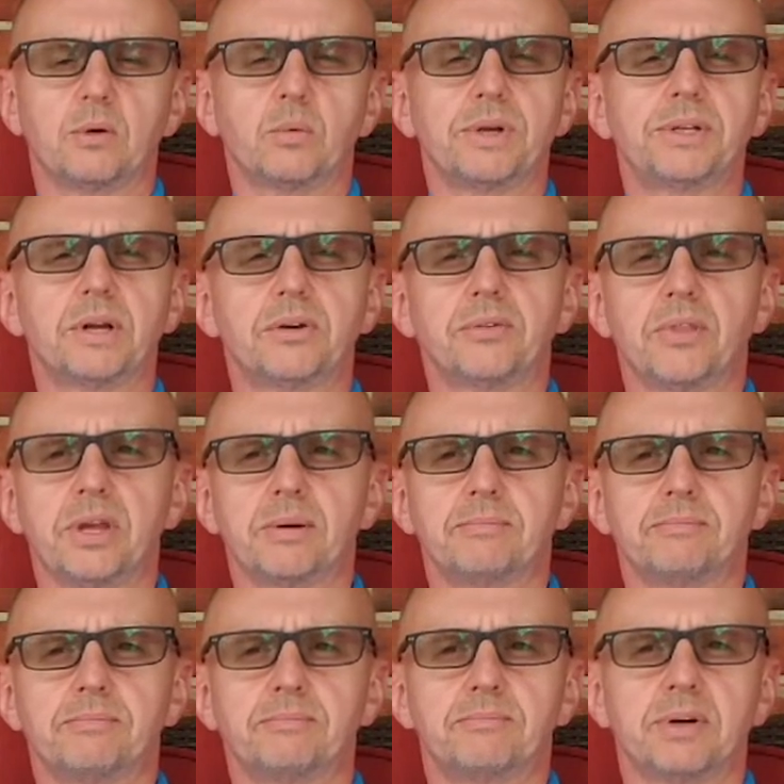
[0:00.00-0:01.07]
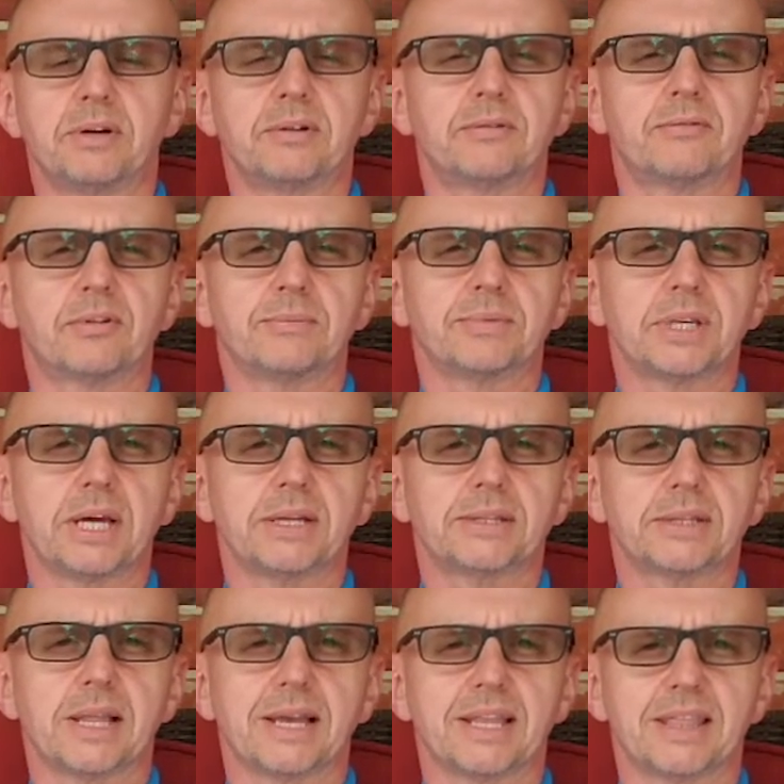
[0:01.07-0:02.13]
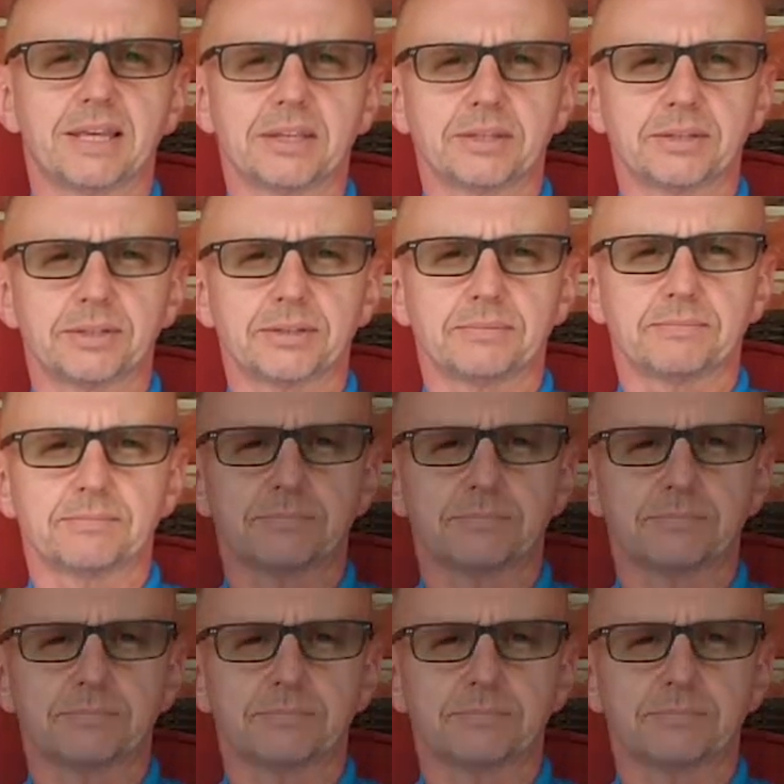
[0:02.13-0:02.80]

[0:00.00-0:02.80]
We turn them from sites like this